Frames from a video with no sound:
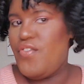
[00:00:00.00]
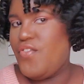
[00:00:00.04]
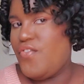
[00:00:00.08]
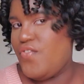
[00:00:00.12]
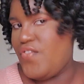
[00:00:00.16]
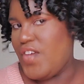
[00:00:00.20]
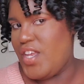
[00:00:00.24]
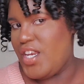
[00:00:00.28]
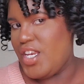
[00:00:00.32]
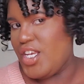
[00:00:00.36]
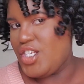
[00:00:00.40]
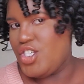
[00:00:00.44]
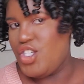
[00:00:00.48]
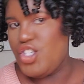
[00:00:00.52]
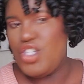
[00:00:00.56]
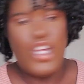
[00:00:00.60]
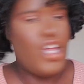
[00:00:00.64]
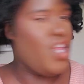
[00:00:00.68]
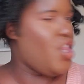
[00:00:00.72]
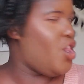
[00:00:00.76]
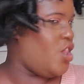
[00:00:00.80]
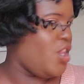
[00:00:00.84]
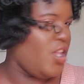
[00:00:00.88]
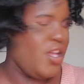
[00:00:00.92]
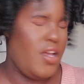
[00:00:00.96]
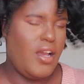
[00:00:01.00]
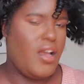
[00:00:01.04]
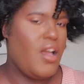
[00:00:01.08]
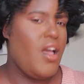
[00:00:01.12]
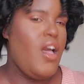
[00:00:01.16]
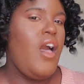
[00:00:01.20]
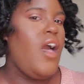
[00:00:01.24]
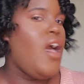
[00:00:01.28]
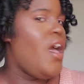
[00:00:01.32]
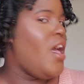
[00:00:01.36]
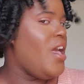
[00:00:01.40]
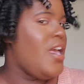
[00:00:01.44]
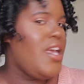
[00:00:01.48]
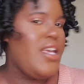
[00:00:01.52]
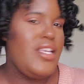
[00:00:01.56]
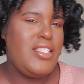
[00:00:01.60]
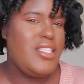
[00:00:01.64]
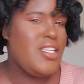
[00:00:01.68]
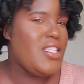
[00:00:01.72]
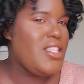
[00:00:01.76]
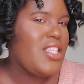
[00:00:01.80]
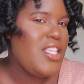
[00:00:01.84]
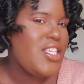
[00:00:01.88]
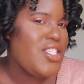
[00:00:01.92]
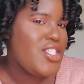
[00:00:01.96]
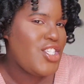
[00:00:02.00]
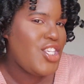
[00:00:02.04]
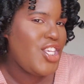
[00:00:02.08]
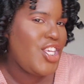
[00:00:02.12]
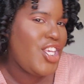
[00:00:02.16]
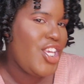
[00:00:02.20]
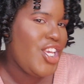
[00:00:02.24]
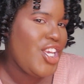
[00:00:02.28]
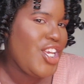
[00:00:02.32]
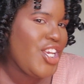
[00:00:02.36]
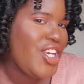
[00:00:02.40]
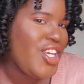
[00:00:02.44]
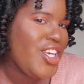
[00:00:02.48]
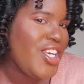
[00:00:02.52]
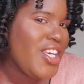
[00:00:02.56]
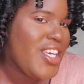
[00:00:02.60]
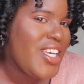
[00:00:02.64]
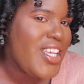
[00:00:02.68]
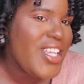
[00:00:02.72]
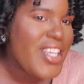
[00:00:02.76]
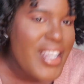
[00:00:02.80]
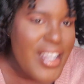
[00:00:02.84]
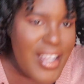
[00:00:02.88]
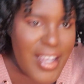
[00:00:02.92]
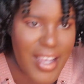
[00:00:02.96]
finished look. Isn't this cute?